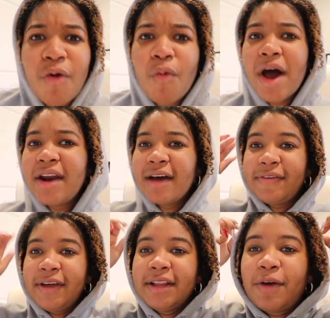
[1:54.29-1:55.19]
Why
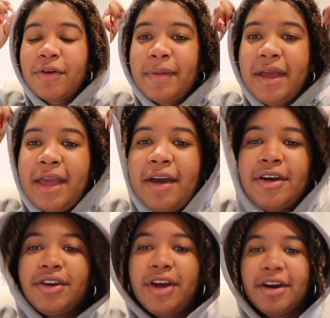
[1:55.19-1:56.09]
not feel like we're the main
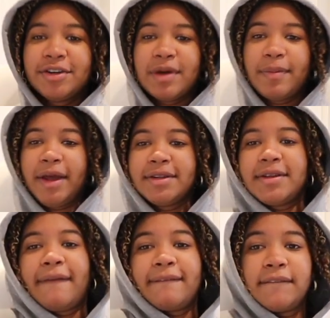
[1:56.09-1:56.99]
character in our sweatpants?